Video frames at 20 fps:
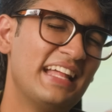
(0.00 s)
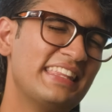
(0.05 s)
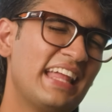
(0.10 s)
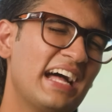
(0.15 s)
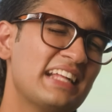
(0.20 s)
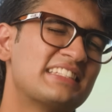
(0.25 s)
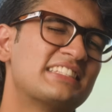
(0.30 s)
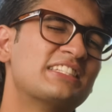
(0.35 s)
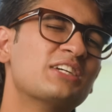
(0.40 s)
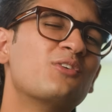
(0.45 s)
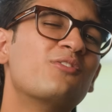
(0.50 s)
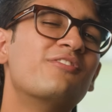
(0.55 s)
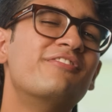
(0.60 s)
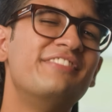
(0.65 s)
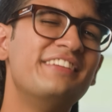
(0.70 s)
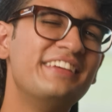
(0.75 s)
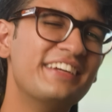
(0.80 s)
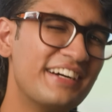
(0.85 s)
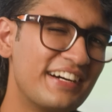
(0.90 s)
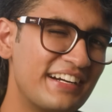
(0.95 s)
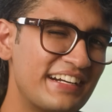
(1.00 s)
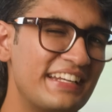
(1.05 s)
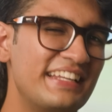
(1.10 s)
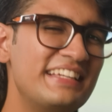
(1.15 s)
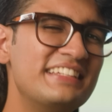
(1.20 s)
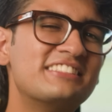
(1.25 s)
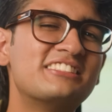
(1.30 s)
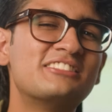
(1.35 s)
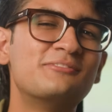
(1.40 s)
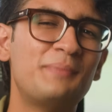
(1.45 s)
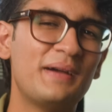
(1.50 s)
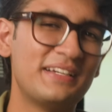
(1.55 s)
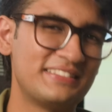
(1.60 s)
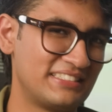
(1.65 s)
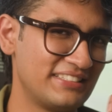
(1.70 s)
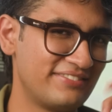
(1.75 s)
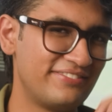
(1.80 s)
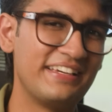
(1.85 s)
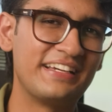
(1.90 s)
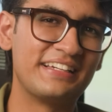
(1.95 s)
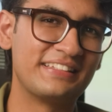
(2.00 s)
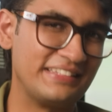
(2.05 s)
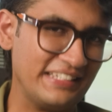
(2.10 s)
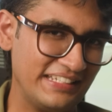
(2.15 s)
That's a weirdly specific